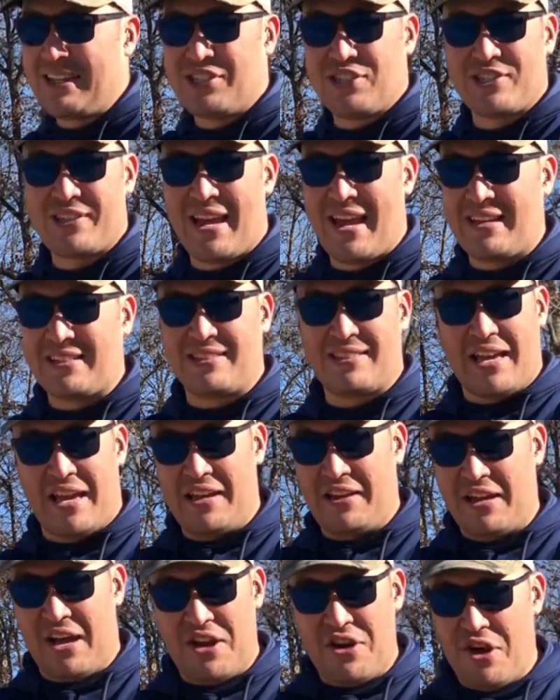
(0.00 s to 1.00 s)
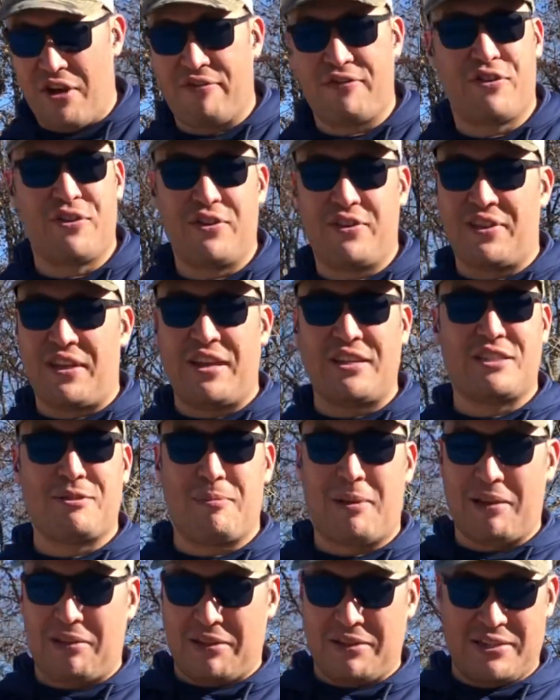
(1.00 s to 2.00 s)
just can't say enough good things
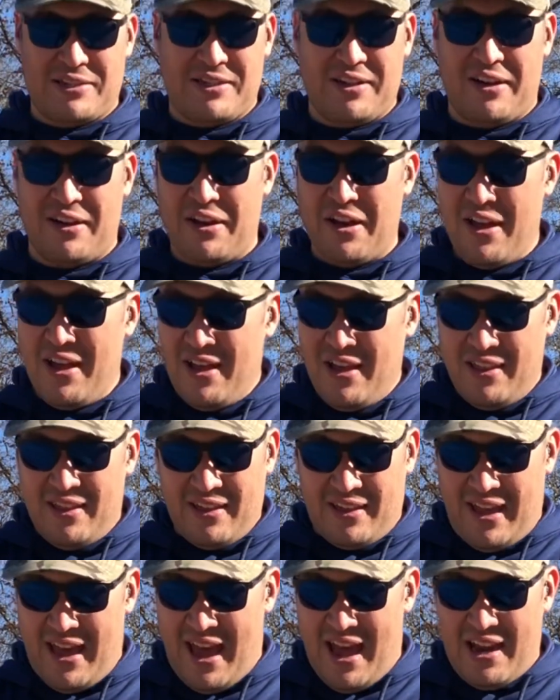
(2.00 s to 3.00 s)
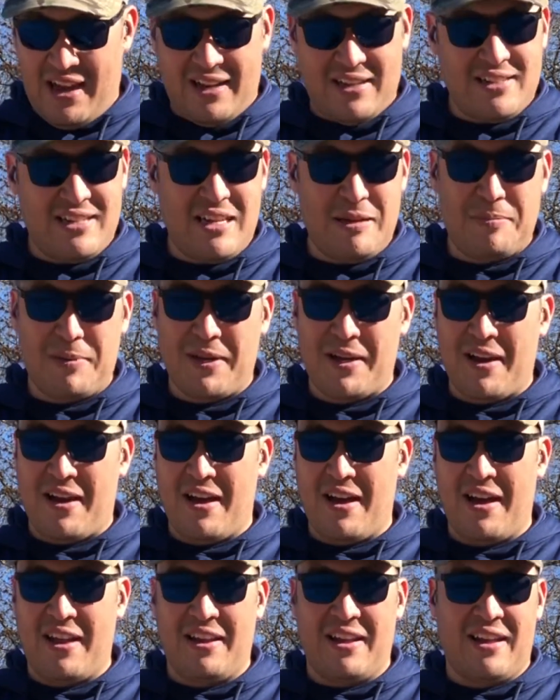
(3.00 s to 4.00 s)
about this gun. The Canik
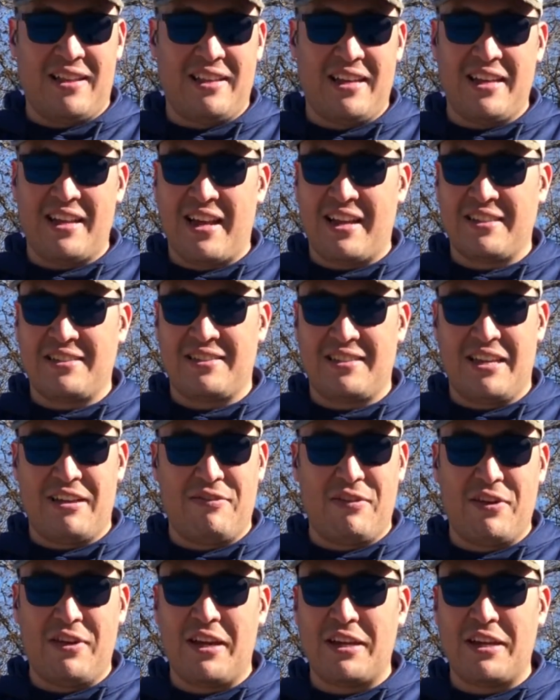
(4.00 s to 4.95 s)
TP9 Elite SC, if you can